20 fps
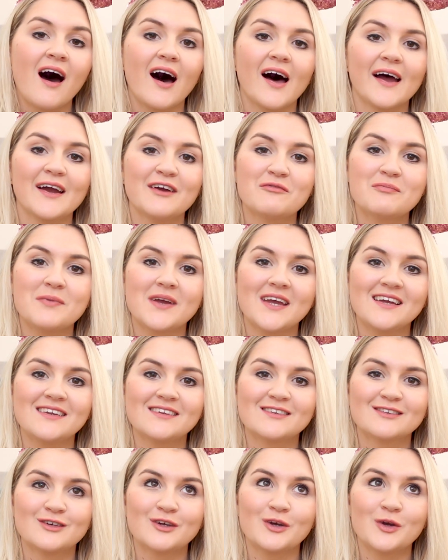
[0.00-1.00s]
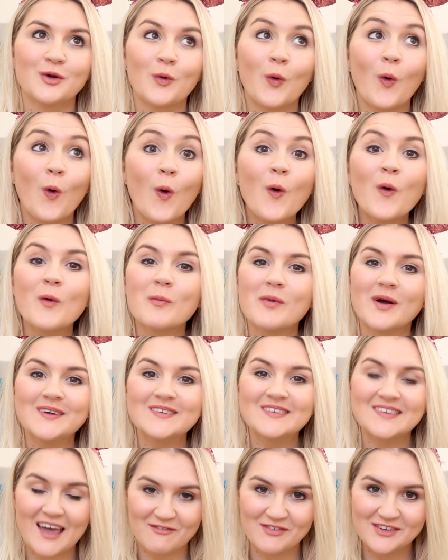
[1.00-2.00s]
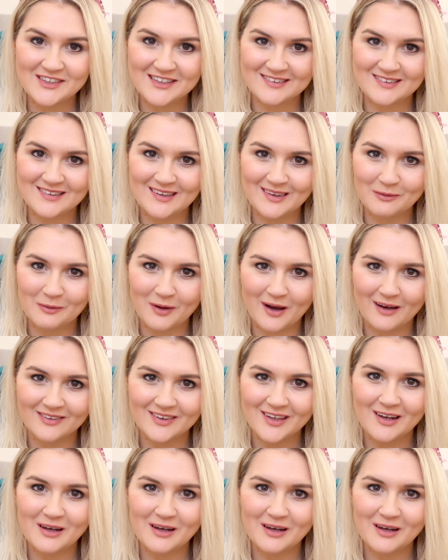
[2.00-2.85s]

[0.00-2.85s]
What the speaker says: I have been to almost every Disney in the world.